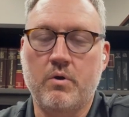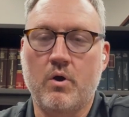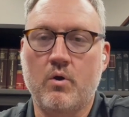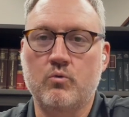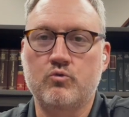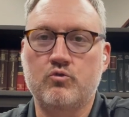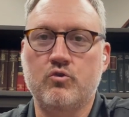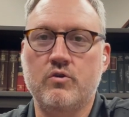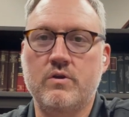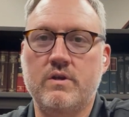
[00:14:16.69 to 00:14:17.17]

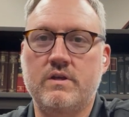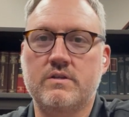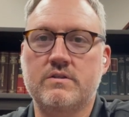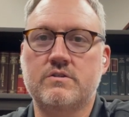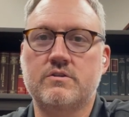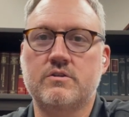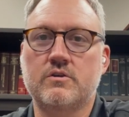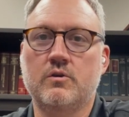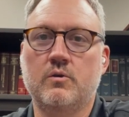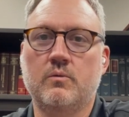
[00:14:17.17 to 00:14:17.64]
poultry
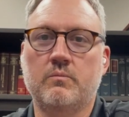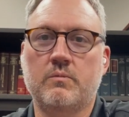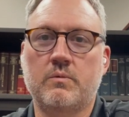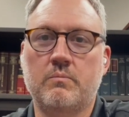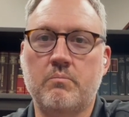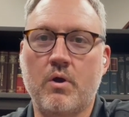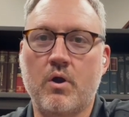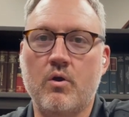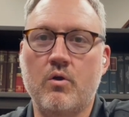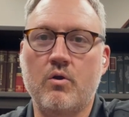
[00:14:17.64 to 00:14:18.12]

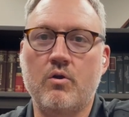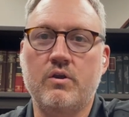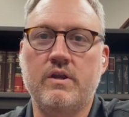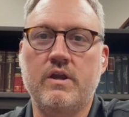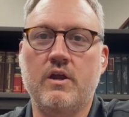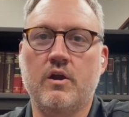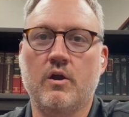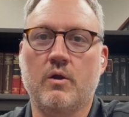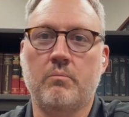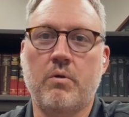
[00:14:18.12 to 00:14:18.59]
consumed per
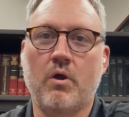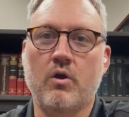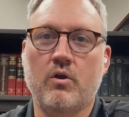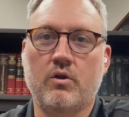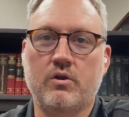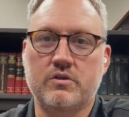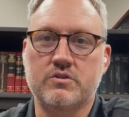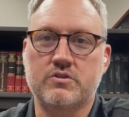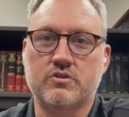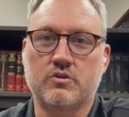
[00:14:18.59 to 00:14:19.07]
year
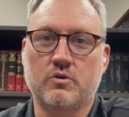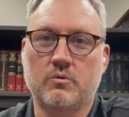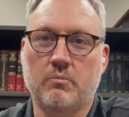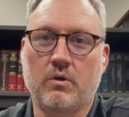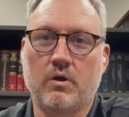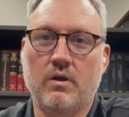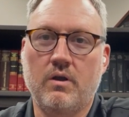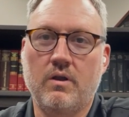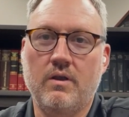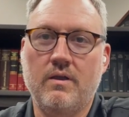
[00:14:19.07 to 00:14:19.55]
per
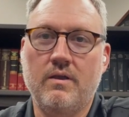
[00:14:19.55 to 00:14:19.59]
consumer.